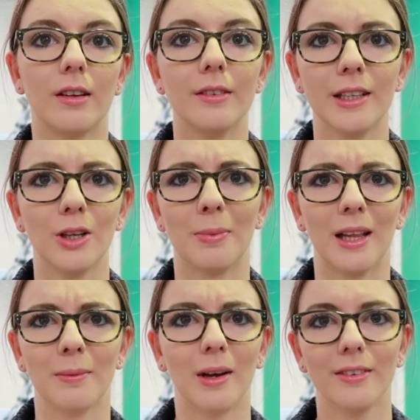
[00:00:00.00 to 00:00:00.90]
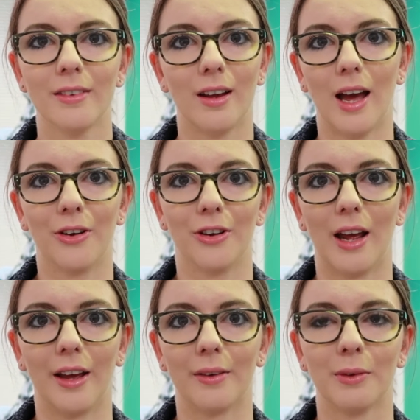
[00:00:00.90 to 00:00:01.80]
near your belly button. I don't know
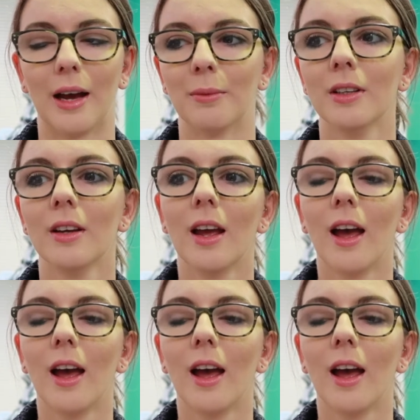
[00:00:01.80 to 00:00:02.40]
how that would happen,